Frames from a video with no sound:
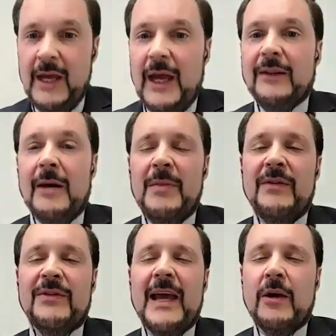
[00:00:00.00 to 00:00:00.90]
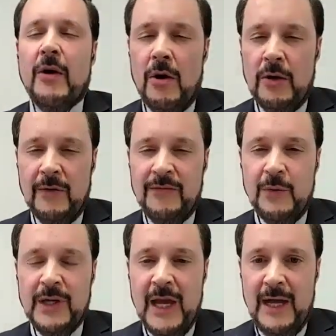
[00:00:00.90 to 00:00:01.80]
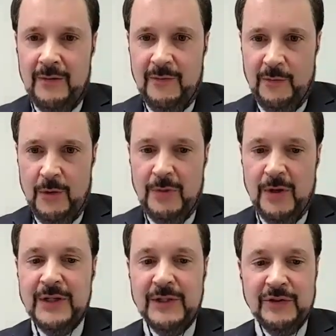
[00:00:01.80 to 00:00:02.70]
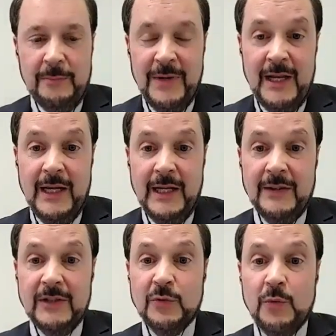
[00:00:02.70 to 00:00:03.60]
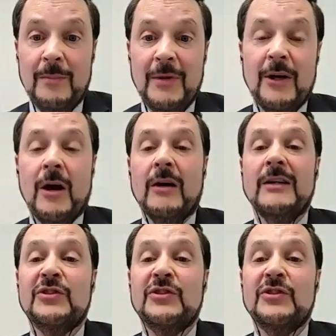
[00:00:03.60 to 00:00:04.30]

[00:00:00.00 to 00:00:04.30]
And let me thank all of you again for participating in this webinar,